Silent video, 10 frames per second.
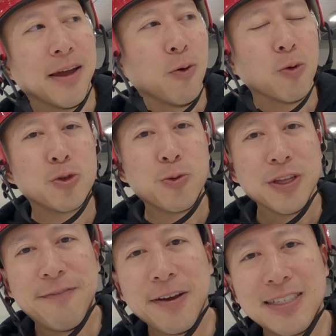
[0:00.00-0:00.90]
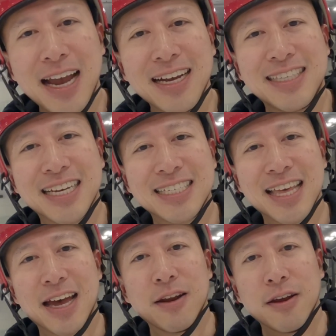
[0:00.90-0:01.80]
What's really fantastic is
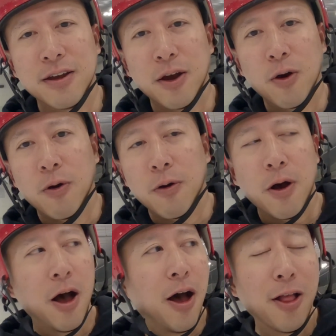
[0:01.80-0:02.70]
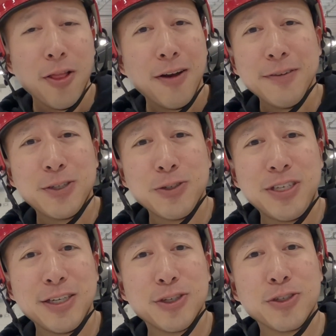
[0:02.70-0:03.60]
that a lot of
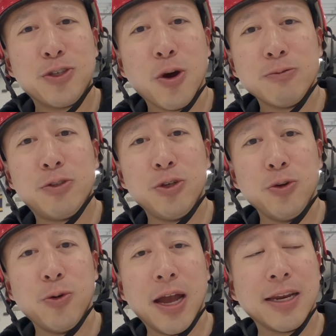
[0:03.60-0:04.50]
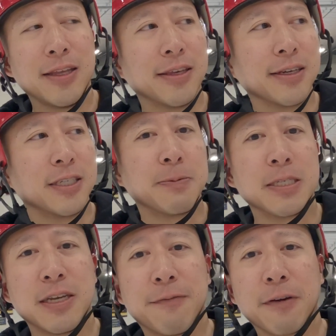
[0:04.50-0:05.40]
associations don't do anything
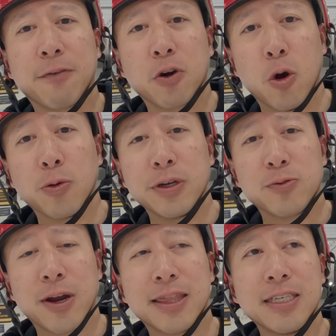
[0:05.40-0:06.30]
specific for goalies, right?